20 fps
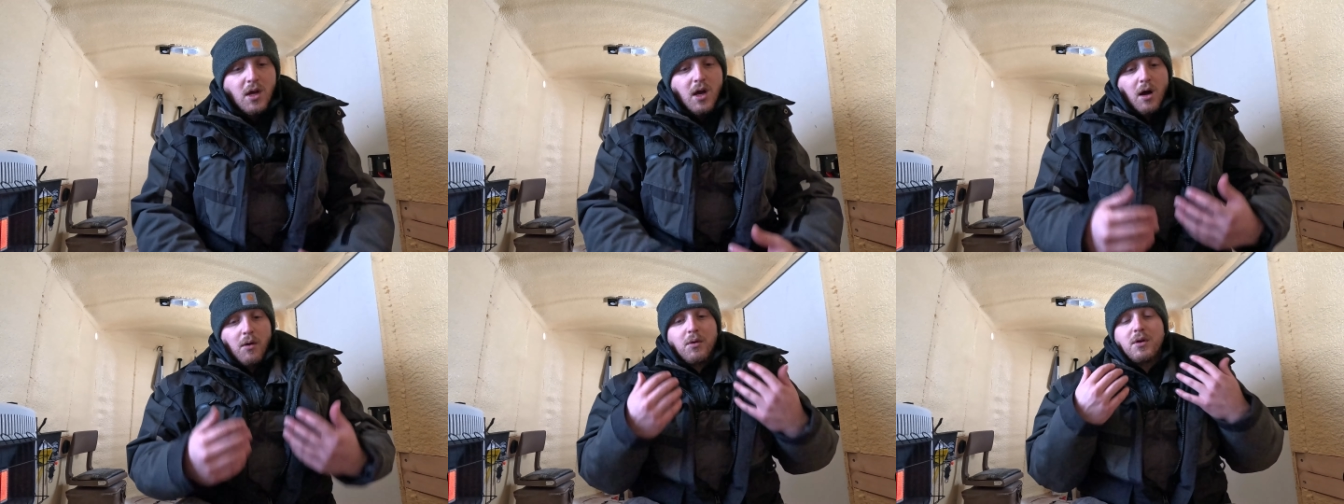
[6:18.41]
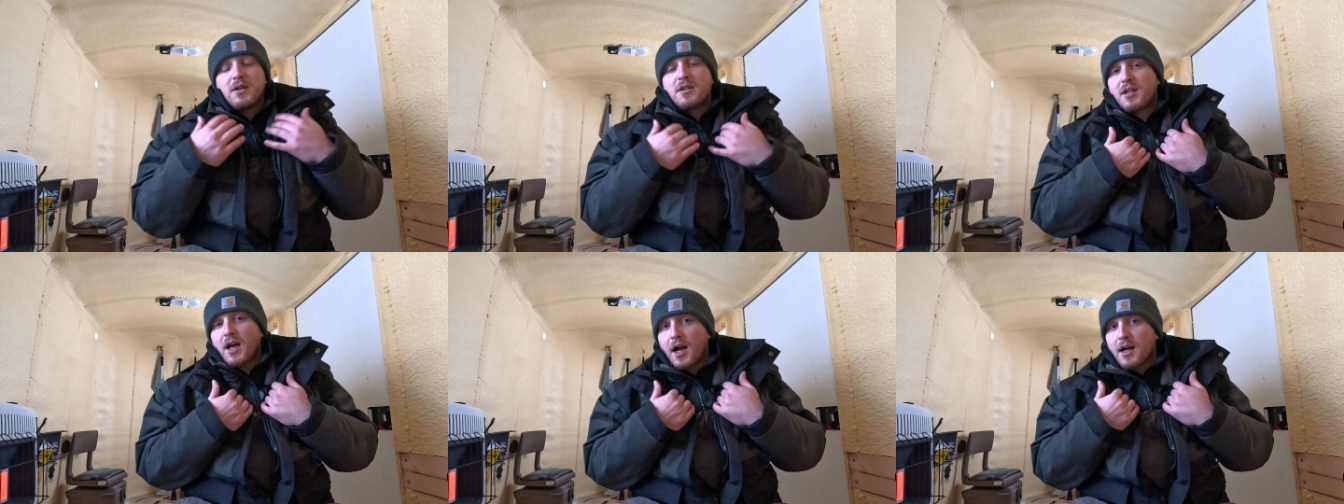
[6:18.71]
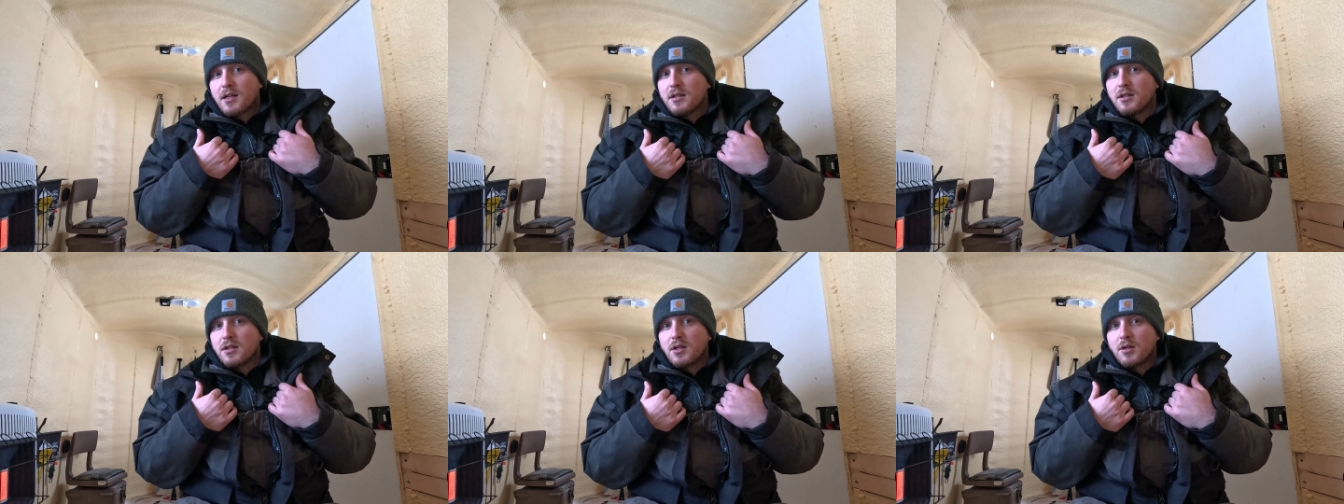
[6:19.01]
I want to
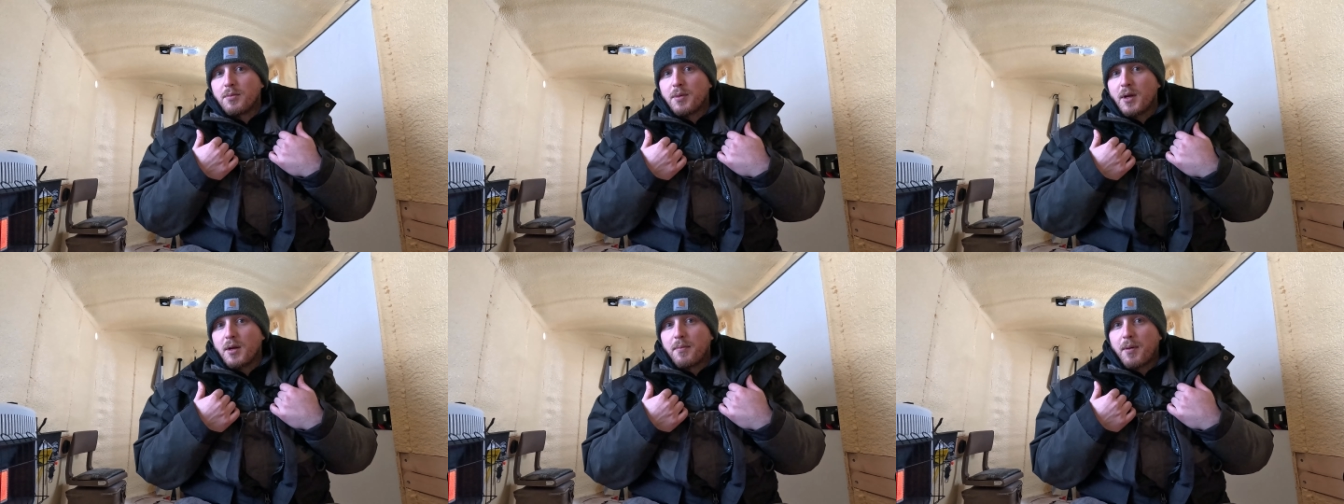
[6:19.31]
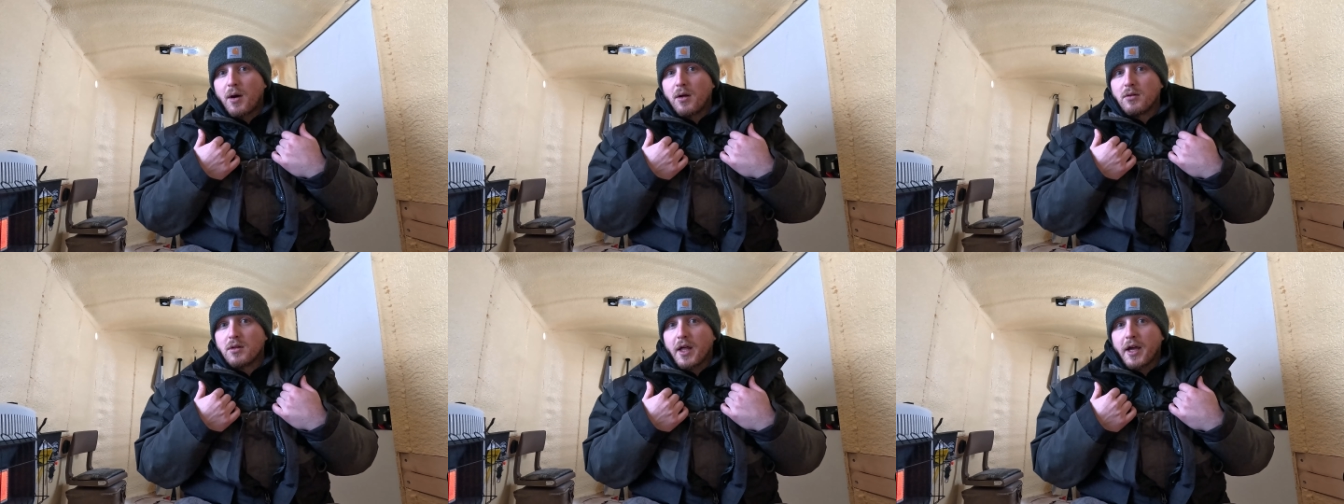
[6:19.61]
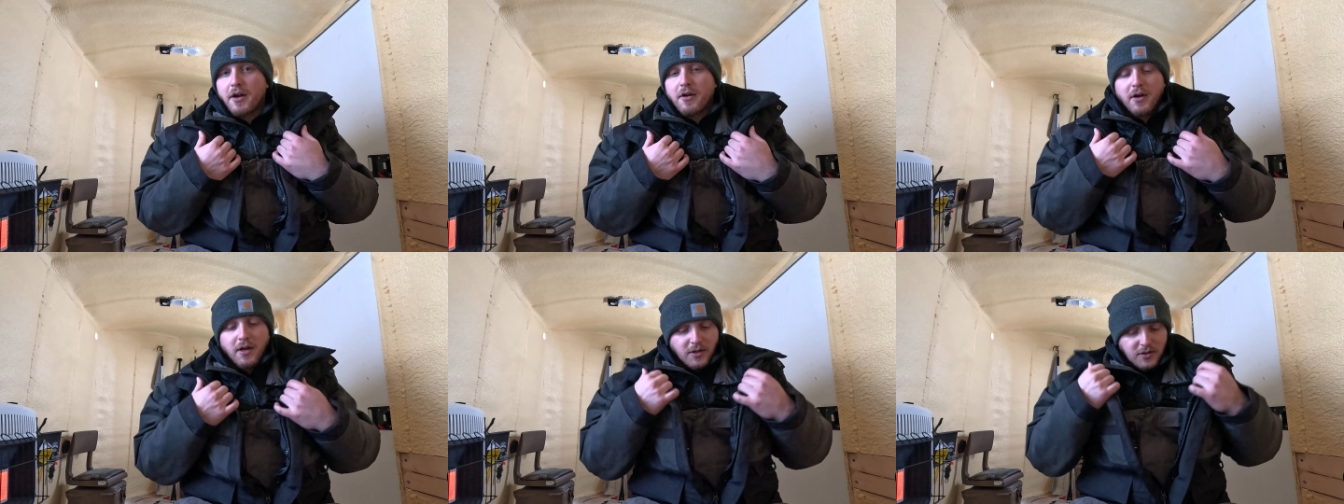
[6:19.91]
talk a little bit about
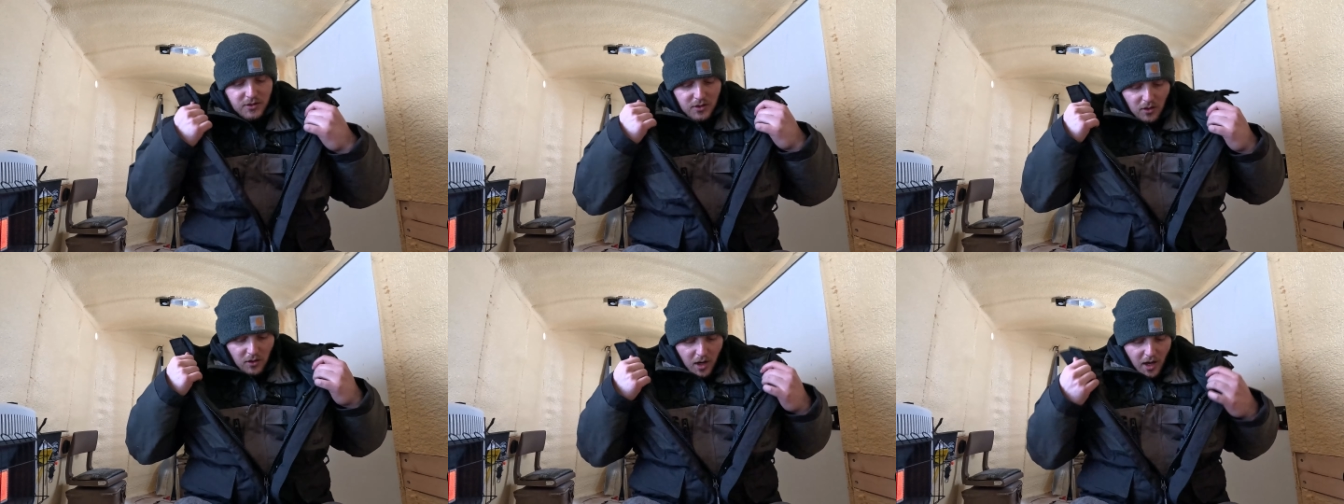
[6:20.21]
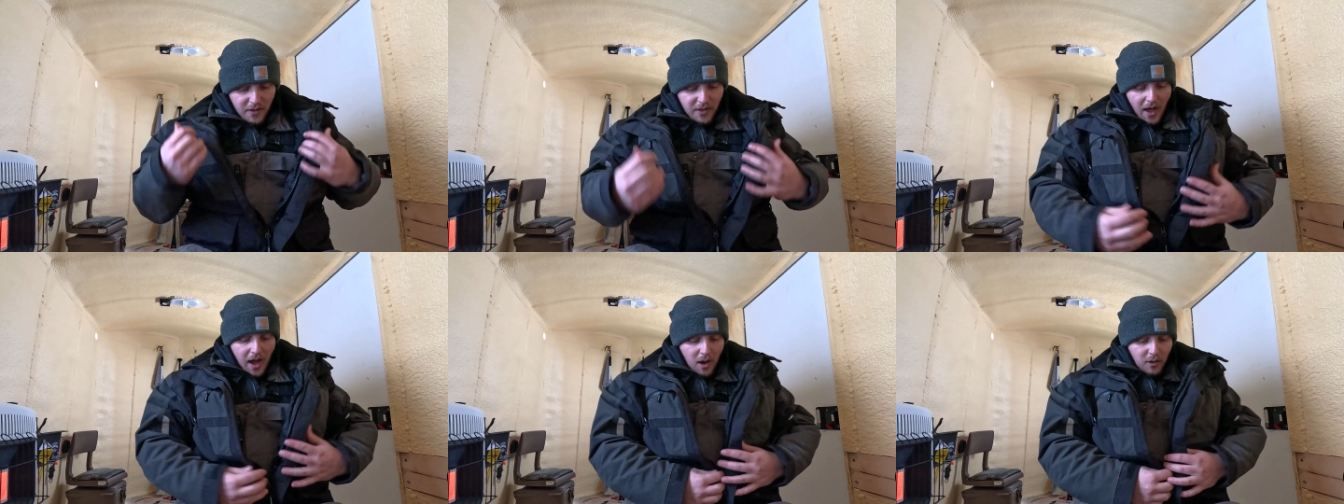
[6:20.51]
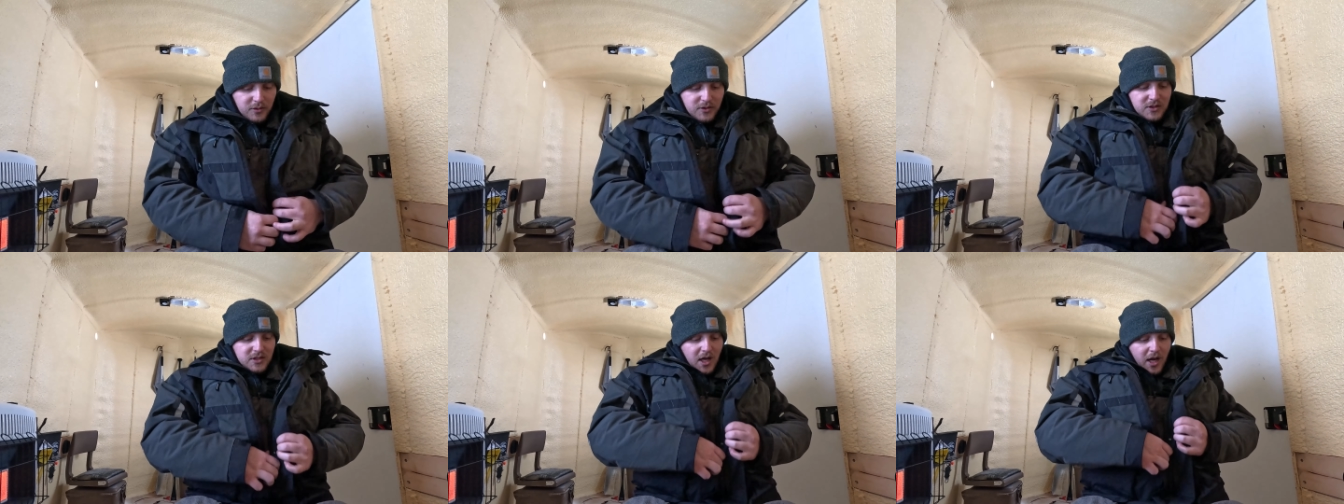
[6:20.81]
layering. So on the
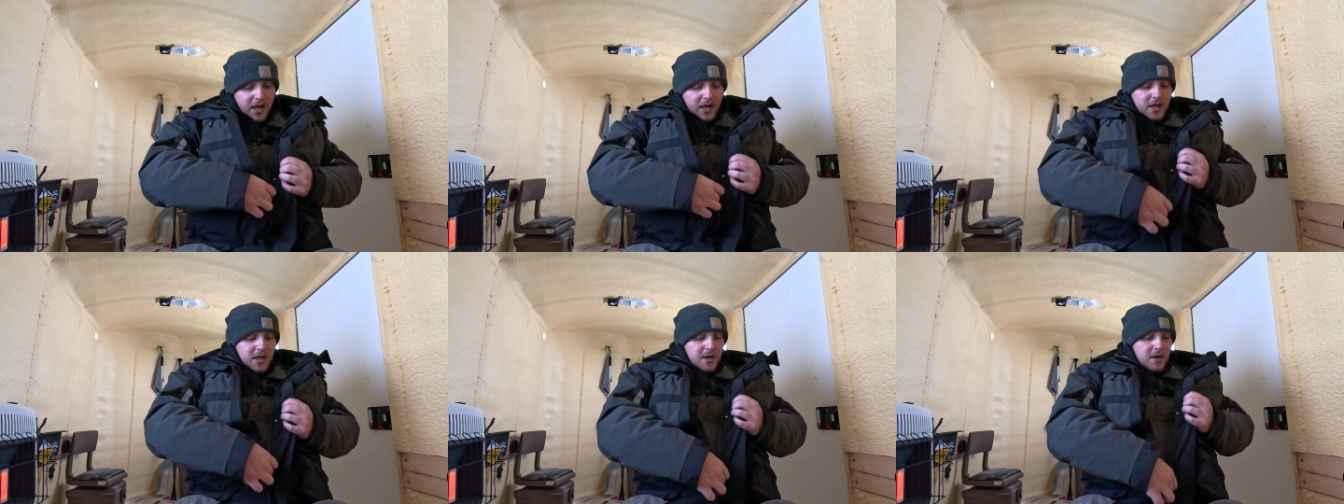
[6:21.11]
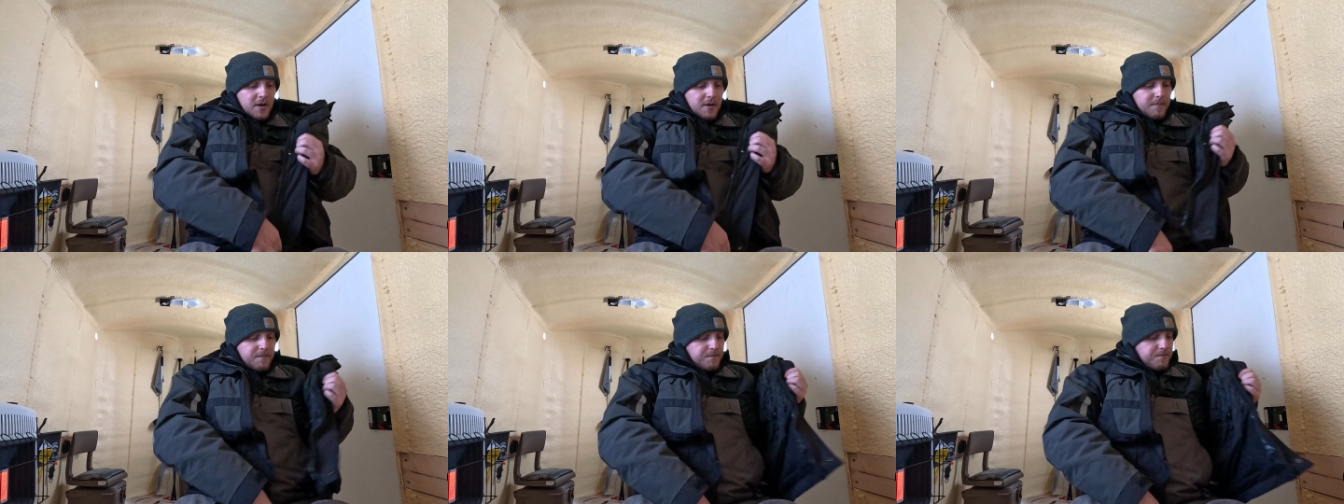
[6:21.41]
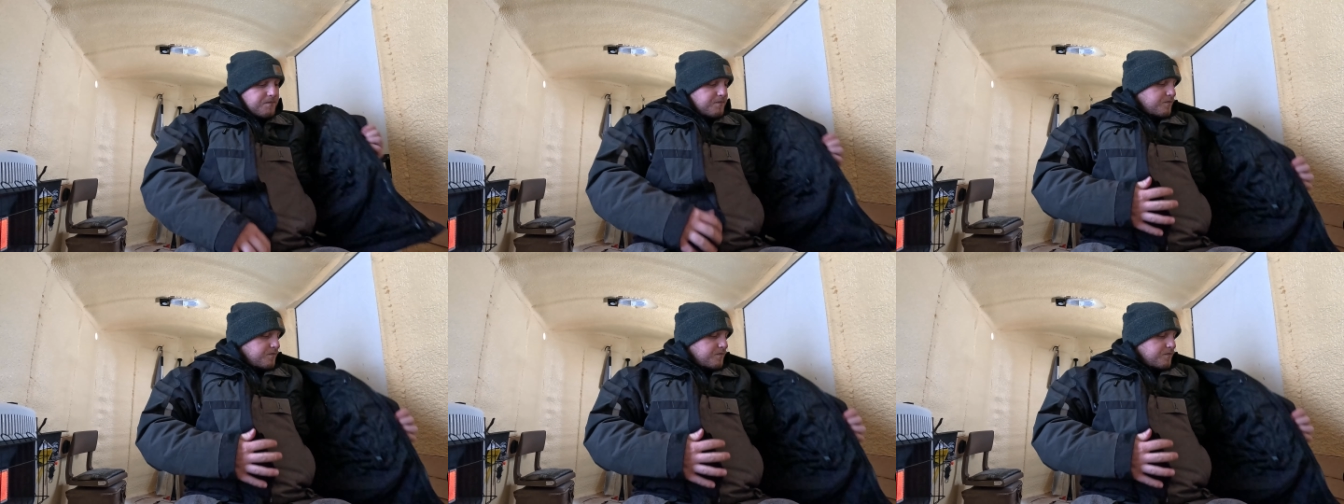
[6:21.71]
outside here,